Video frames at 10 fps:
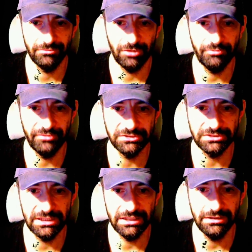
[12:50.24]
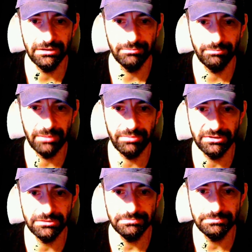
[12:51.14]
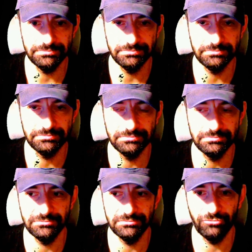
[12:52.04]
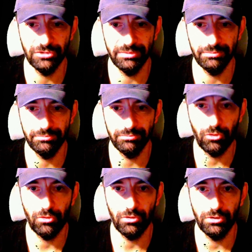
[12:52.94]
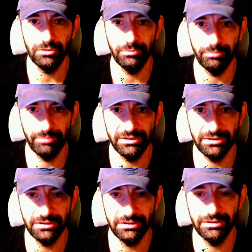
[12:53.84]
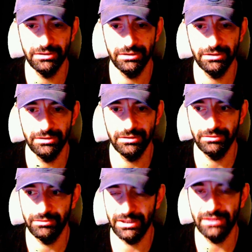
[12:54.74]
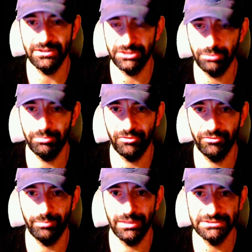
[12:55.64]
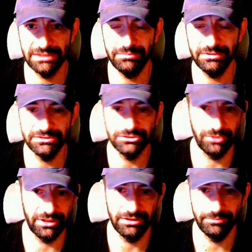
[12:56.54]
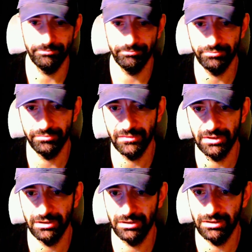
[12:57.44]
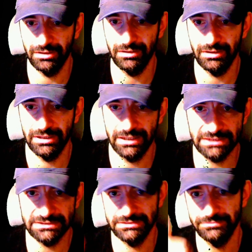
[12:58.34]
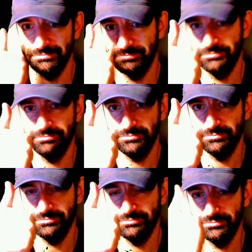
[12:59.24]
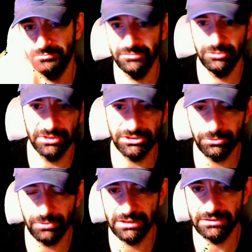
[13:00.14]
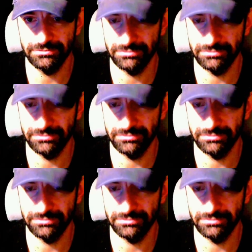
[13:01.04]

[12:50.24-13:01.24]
obviously, my bottom will be more bigger than the top of my stable square. Yes. Condition one,